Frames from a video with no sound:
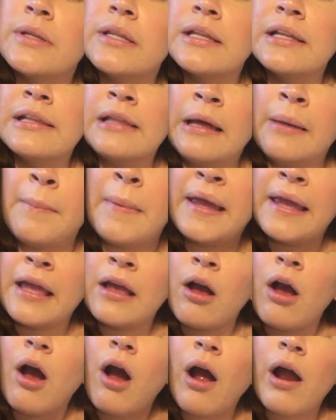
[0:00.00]
really like
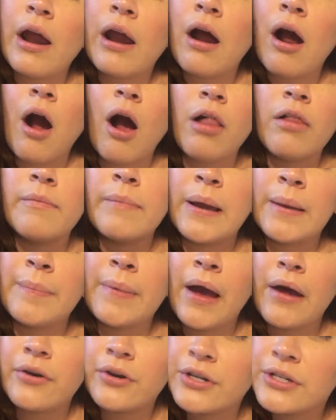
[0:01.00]
making all of my
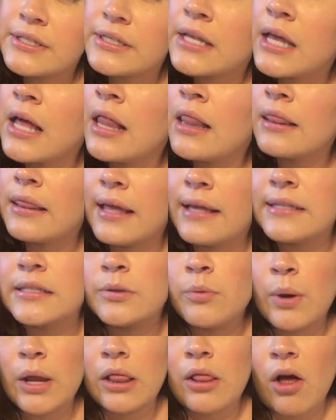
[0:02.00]
powders
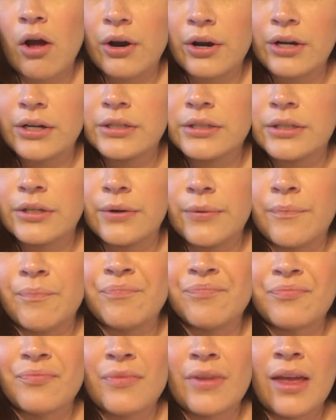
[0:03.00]
last way longer, so
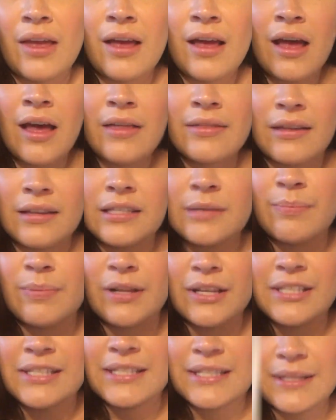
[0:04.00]
that's a
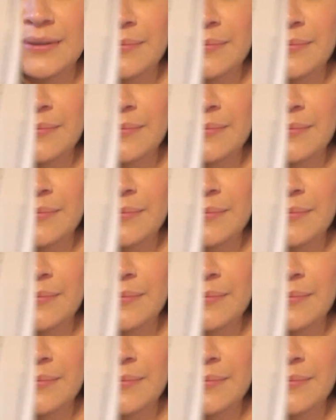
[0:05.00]
plus.